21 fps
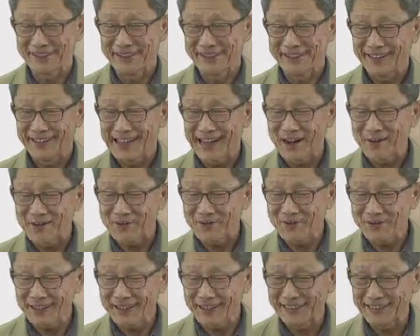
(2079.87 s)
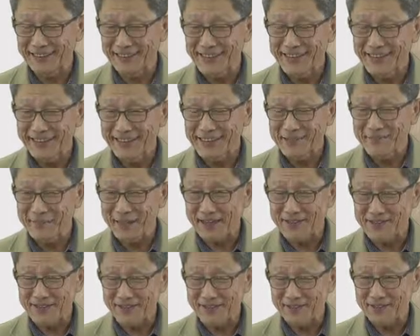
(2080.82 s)
Now you can
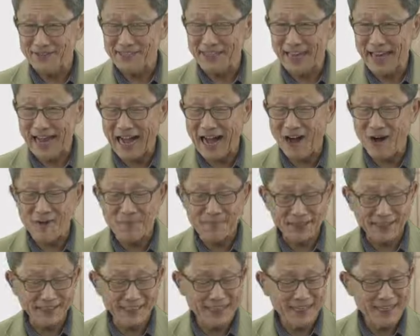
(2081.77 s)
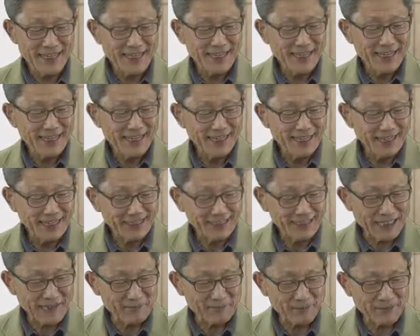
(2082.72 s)
imagine, how many
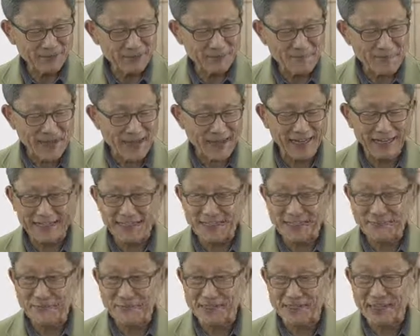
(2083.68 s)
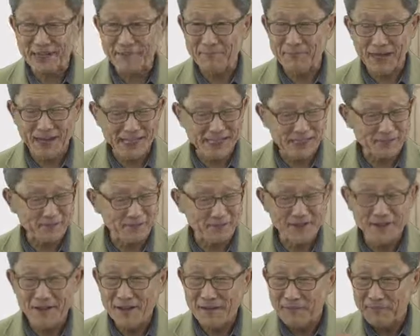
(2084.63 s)
different mechanisms are possible
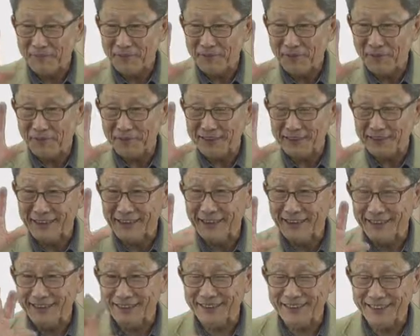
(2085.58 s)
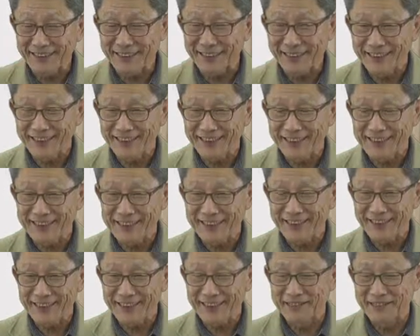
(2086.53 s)
for the ternary, say,
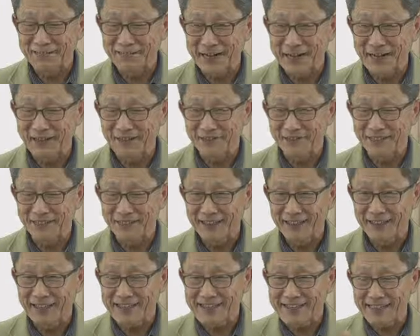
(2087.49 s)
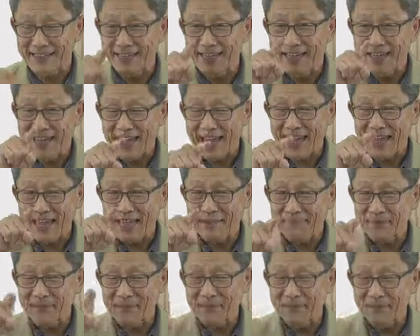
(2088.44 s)
compound. Let's say
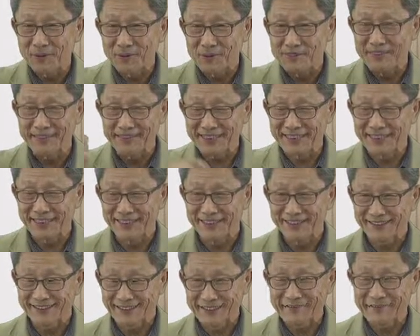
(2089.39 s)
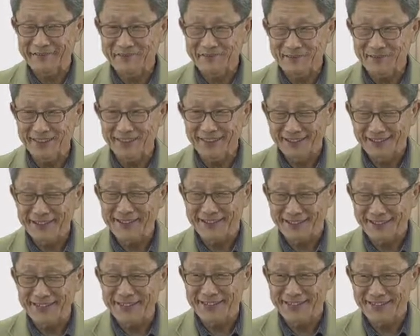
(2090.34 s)
AbO3. Okay, it's
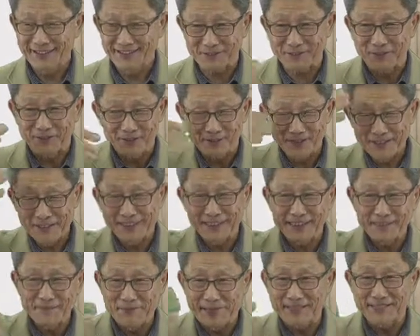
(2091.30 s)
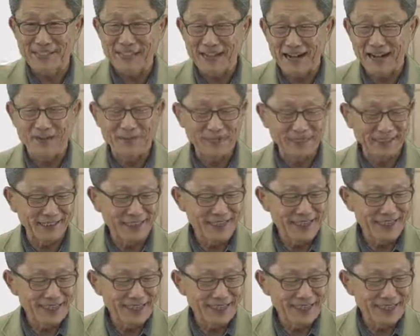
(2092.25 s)
easy to imagine how many,